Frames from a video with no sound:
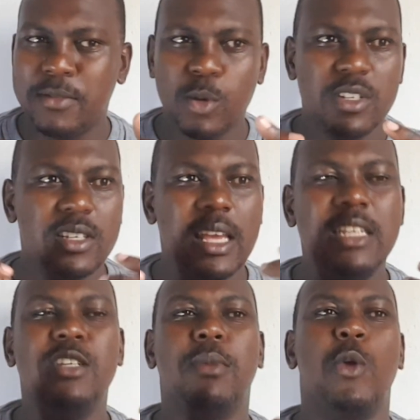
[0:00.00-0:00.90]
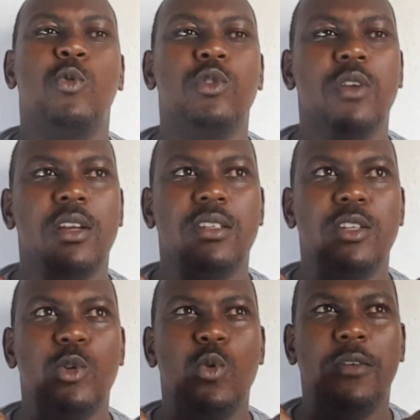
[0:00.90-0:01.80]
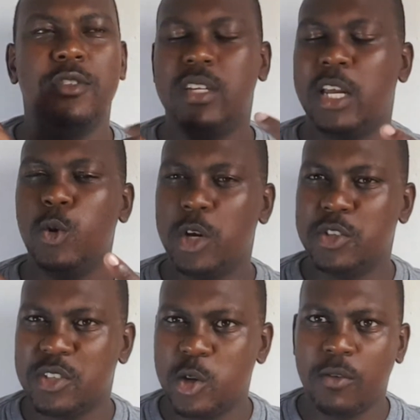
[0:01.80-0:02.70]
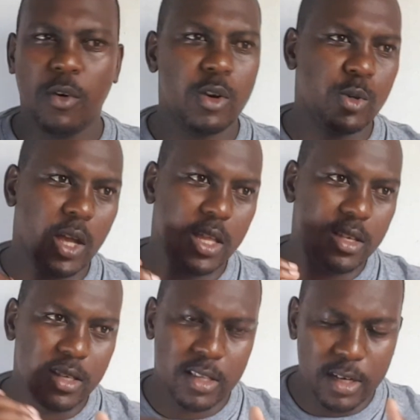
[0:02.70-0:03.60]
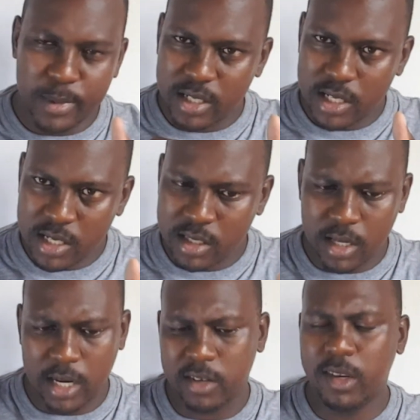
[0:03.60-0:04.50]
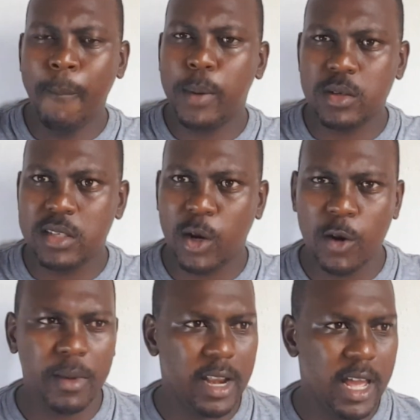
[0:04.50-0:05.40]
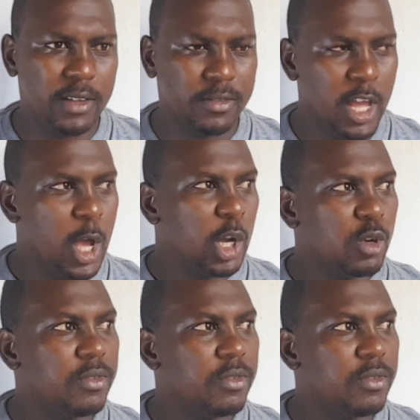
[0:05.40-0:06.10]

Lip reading: So it's just urging my youth, you have to take a look at yourself. Okay, these are the limitations that can impose around my life. We